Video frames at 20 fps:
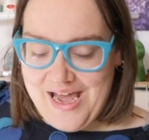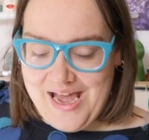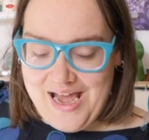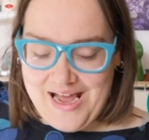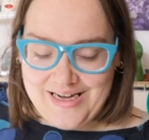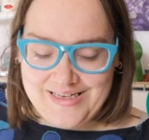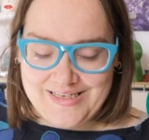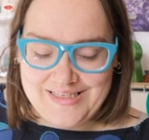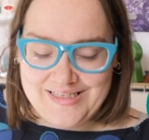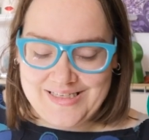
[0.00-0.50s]

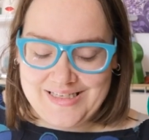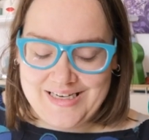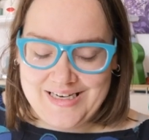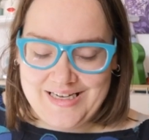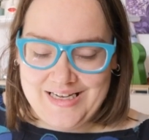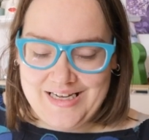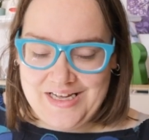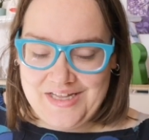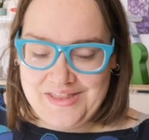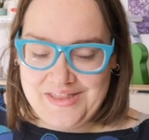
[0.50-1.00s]
And
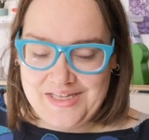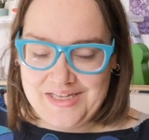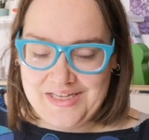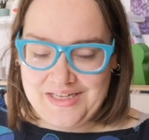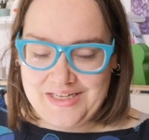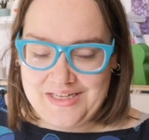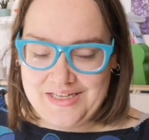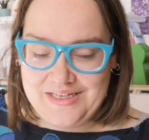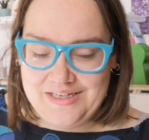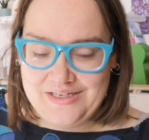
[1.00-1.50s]
I
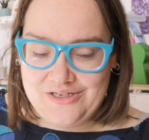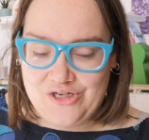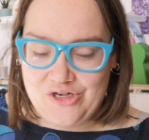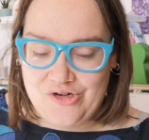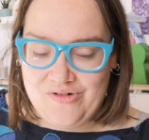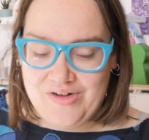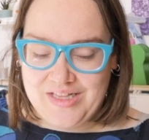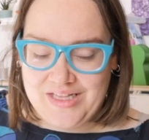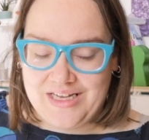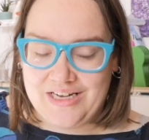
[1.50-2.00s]
think
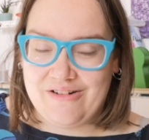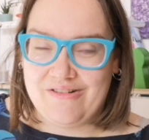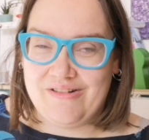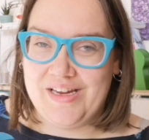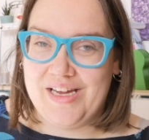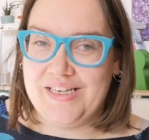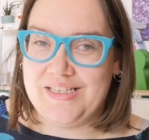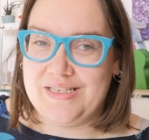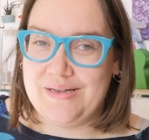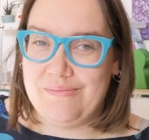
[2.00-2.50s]
during that
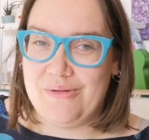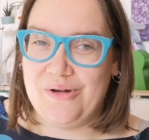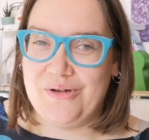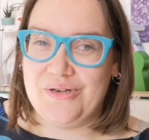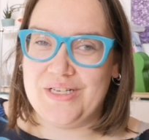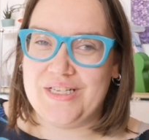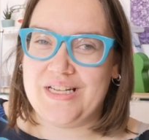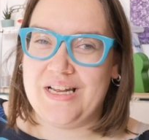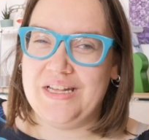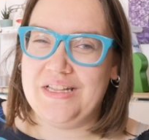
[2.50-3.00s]
creator
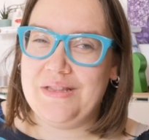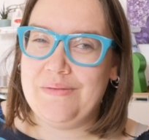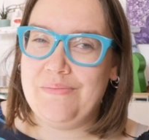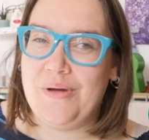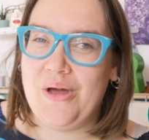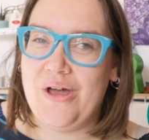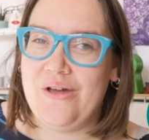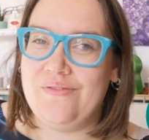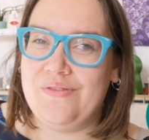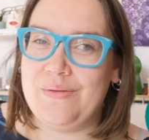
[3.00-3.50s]
mode, it's like the
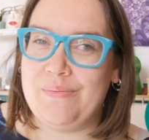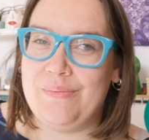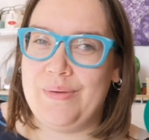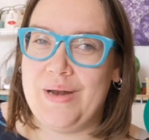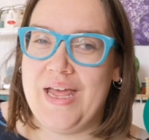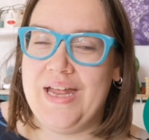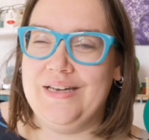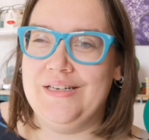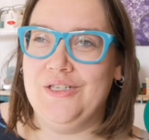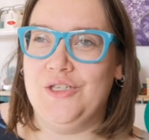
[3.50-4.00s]
perfect
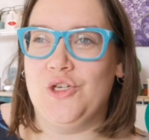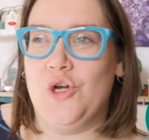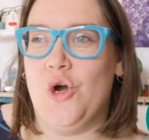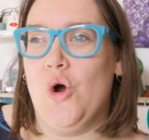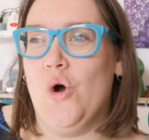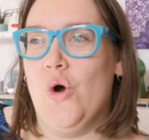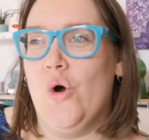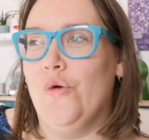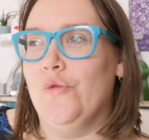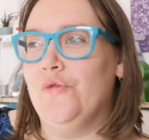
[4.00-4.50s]
blend
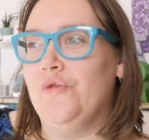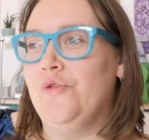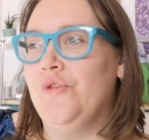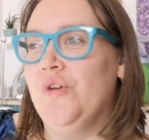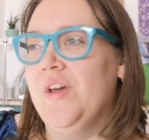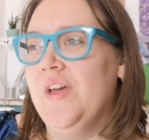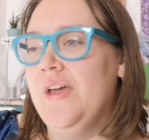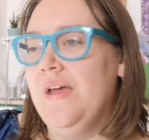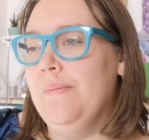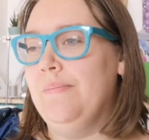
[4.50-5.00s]
of
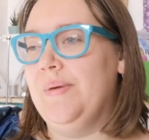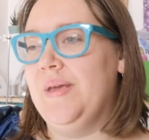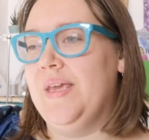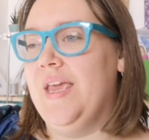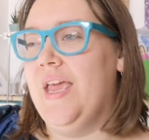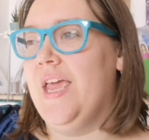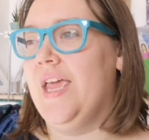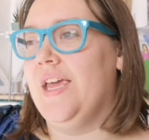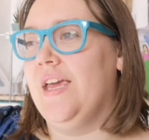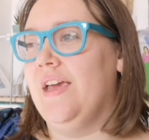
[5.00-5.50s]

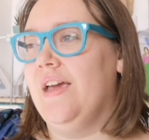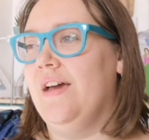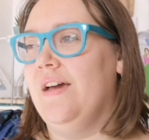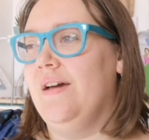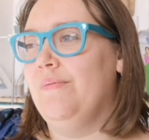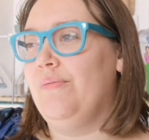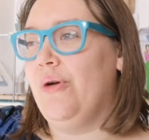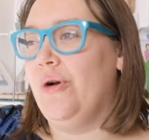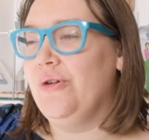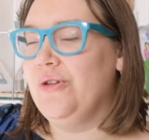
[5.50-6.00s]
being
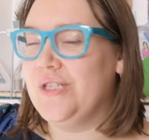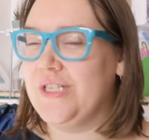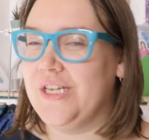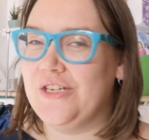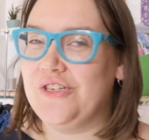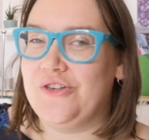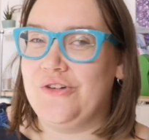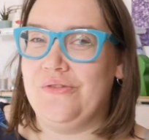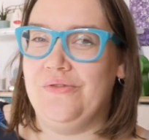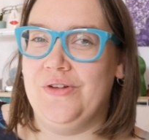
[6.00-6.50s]

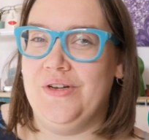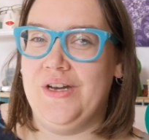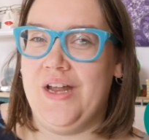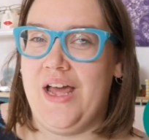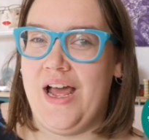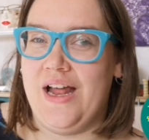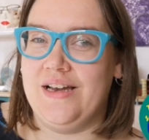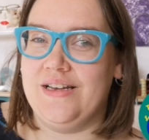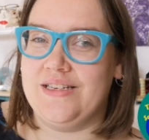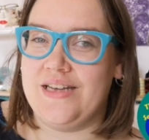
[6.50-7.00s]
process driven
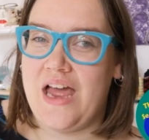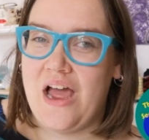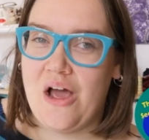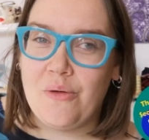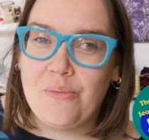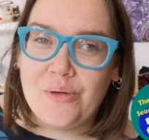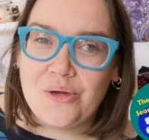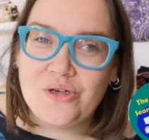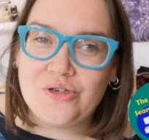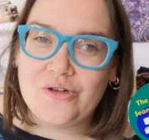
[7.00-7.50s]
and
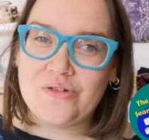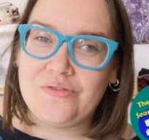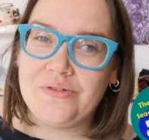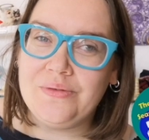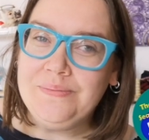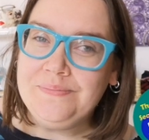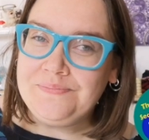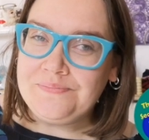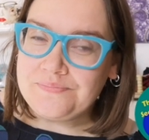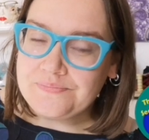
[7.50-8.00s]
output
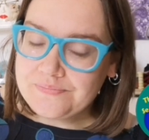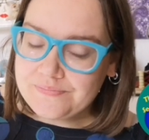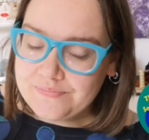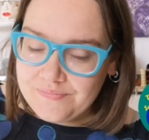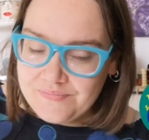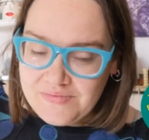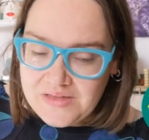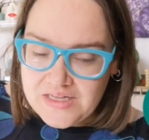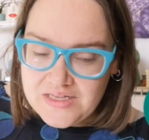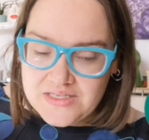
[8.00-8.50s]
driven.
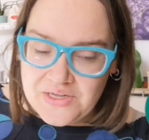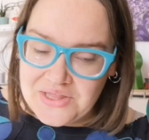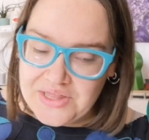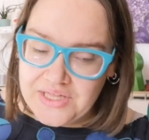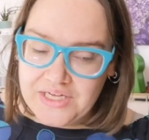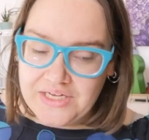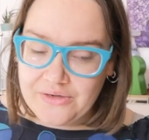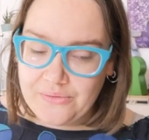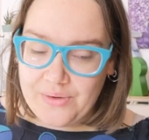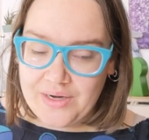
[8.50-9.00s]
So I
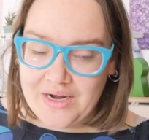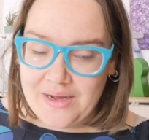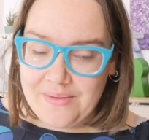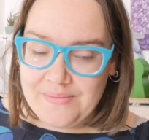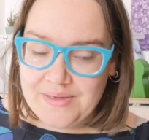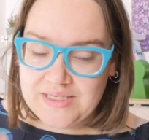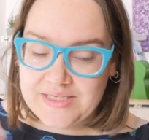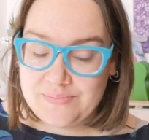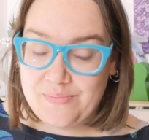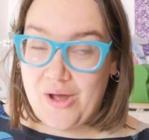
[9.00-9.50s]
think when
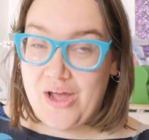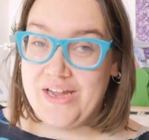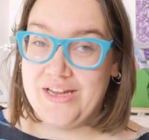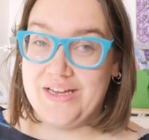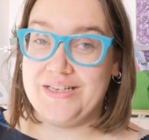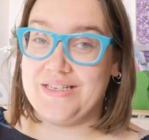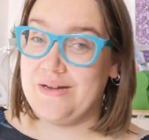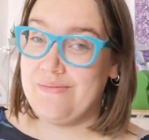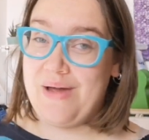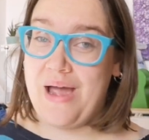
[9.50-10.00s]
I'm
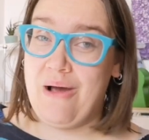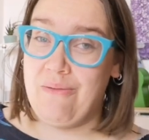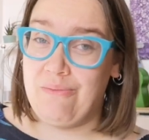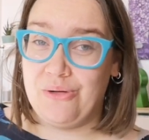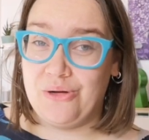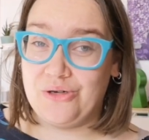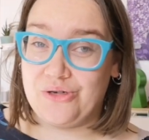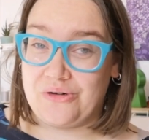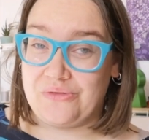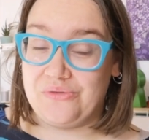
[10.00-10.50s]
inspired, I'm
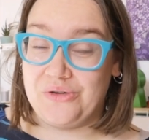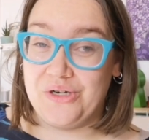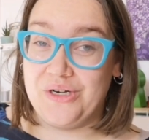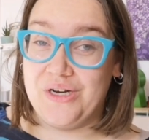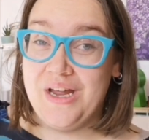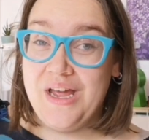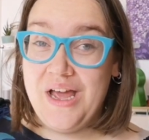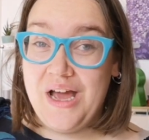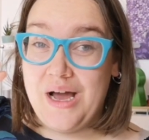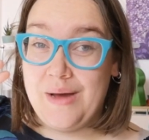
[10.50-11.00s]
output driven.